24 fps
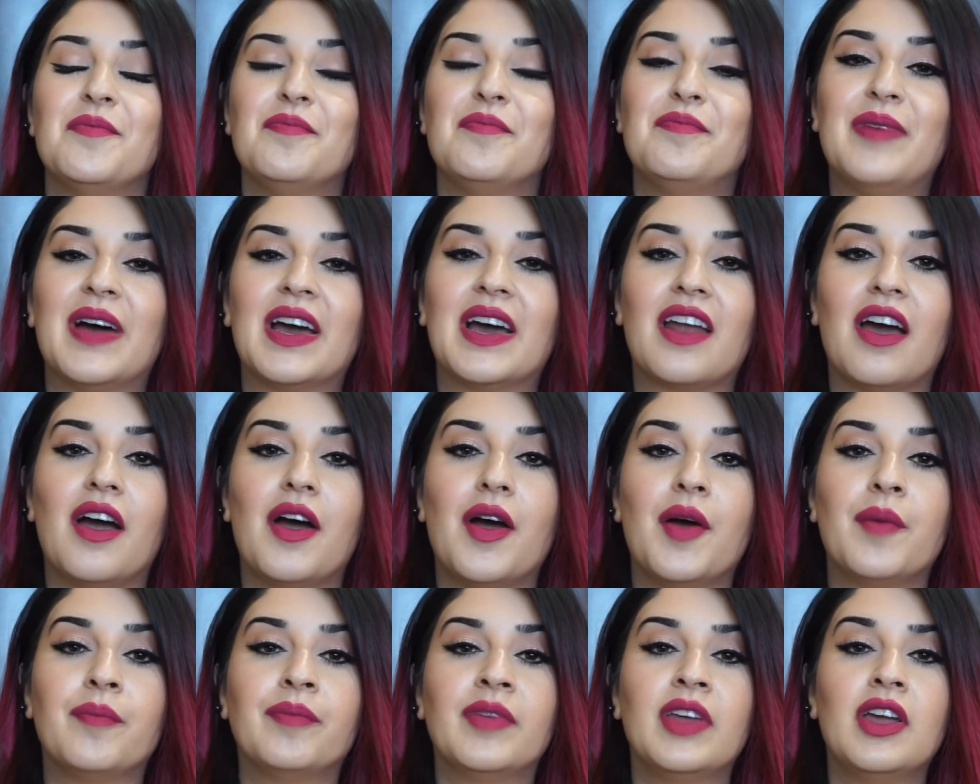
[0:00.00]

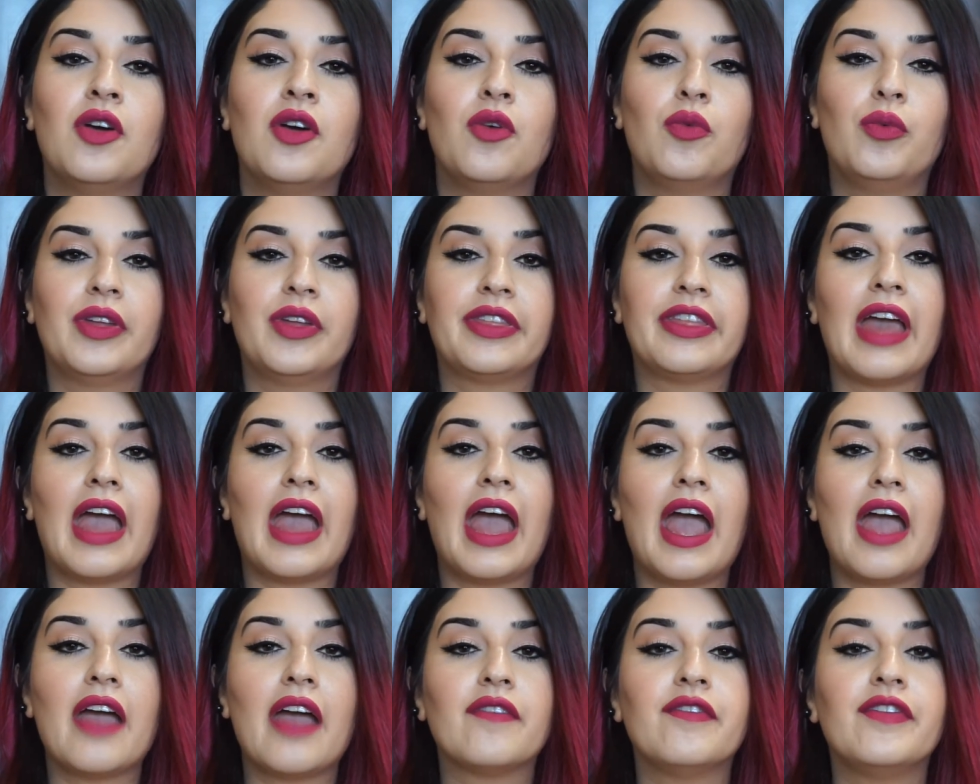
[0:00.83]
But with
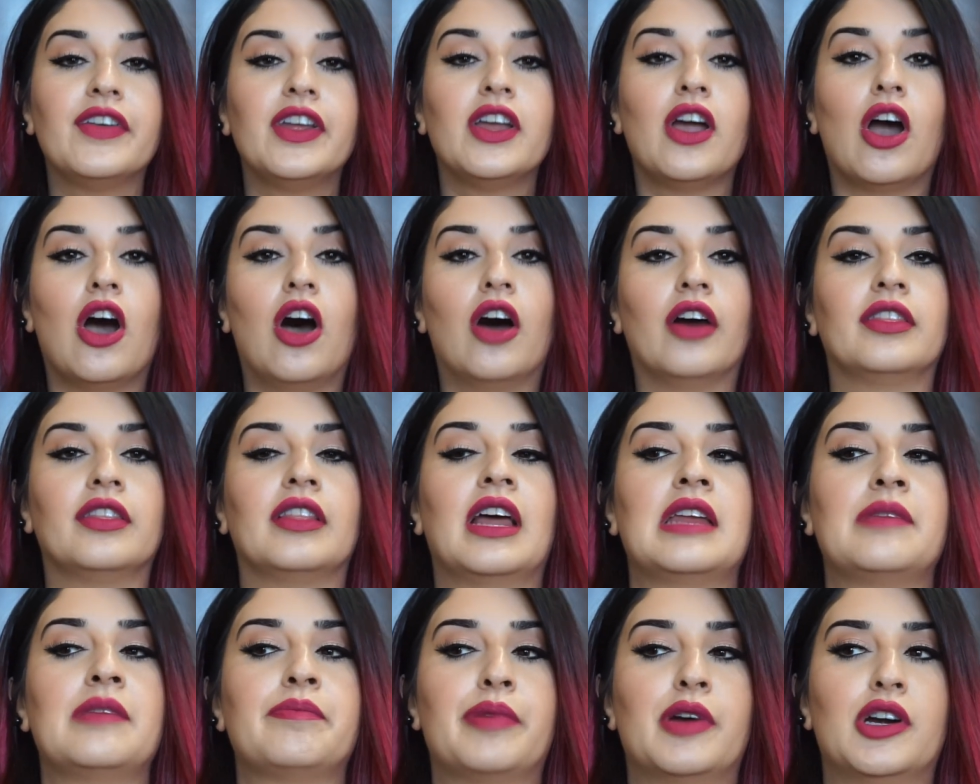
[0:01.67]
every
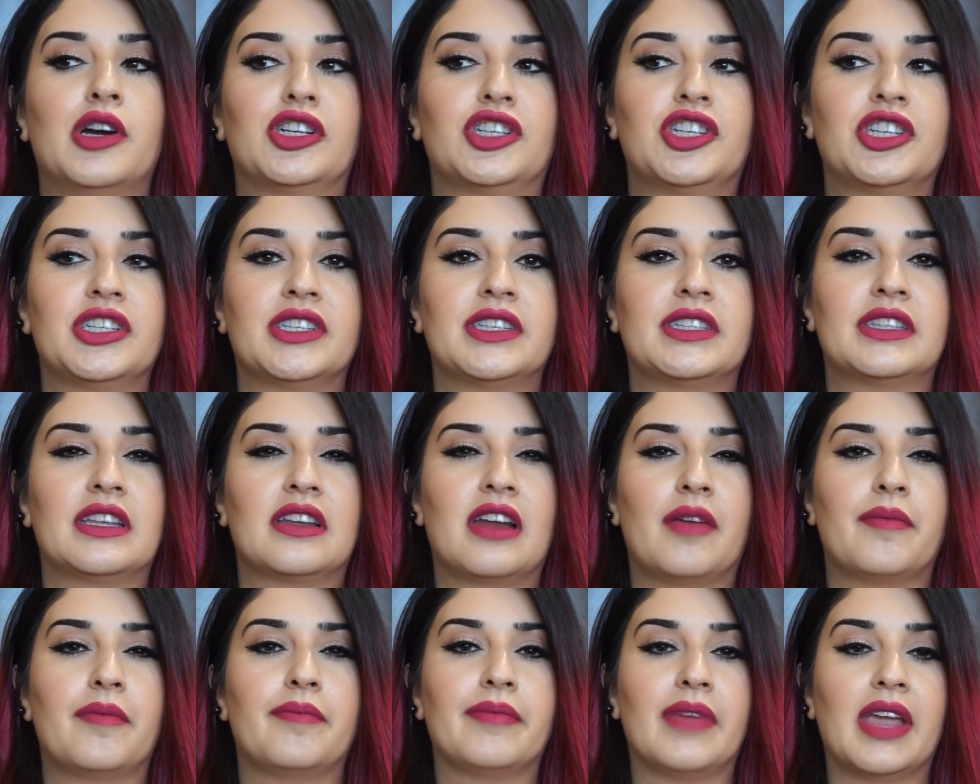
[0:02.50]
online purchase that
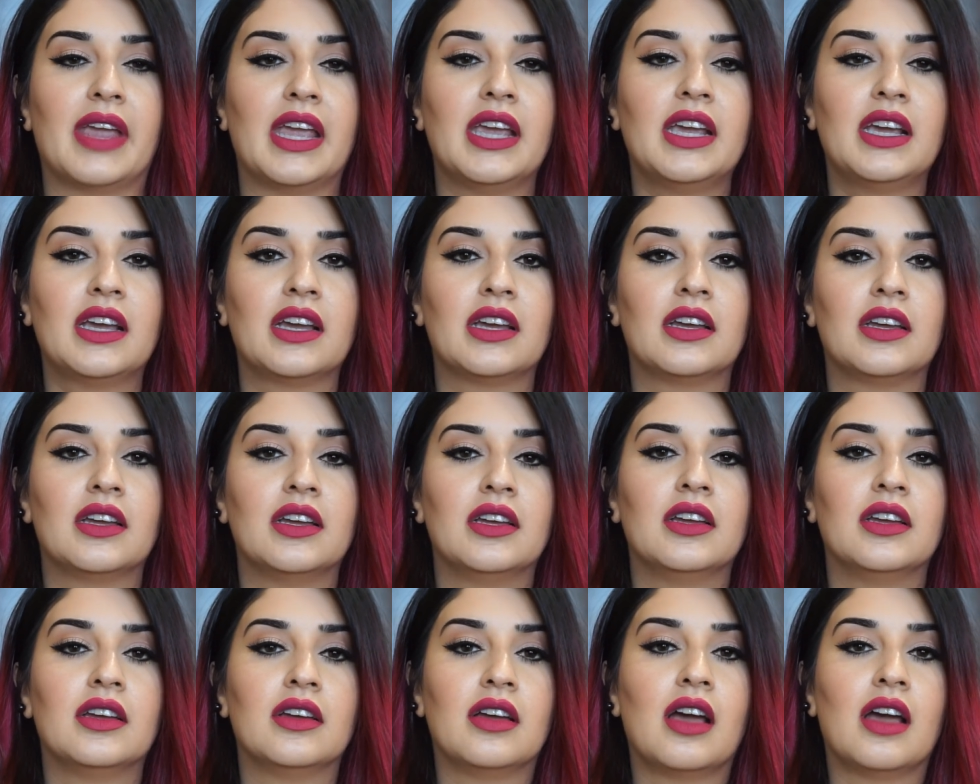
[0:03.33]
I make,
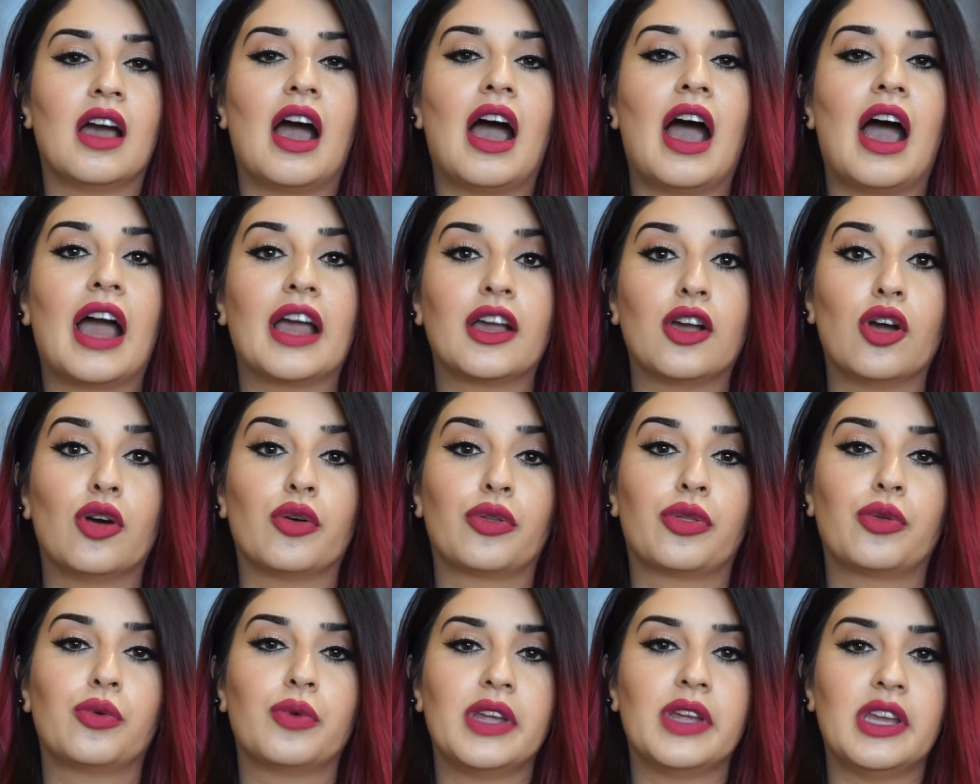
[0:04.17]
I go
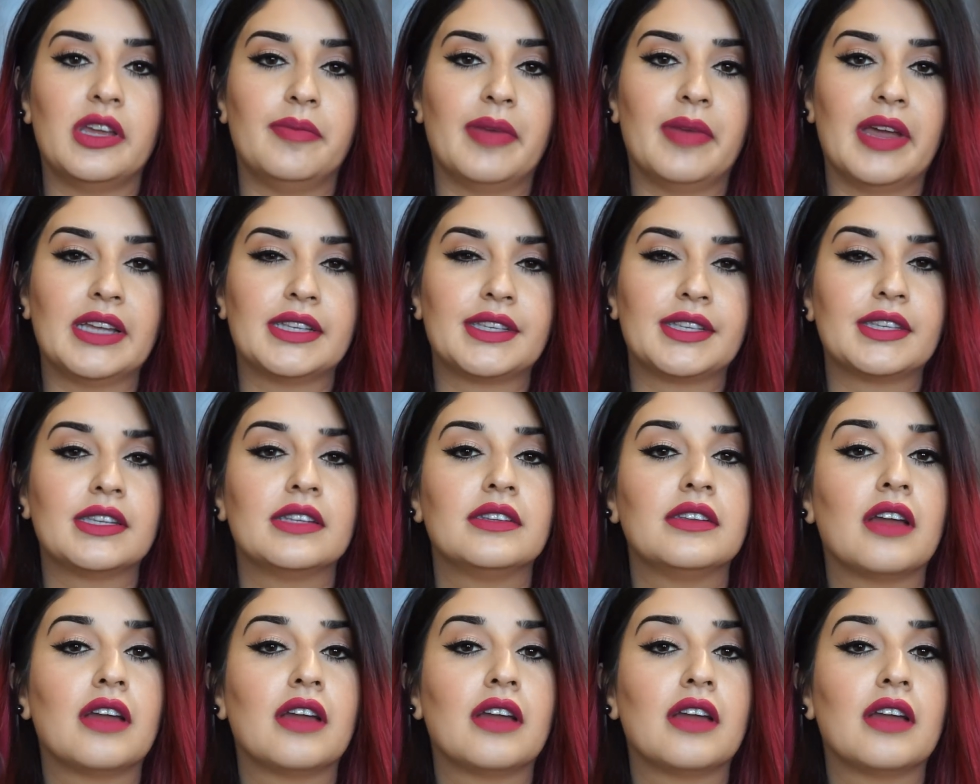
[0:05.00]
through Ebates.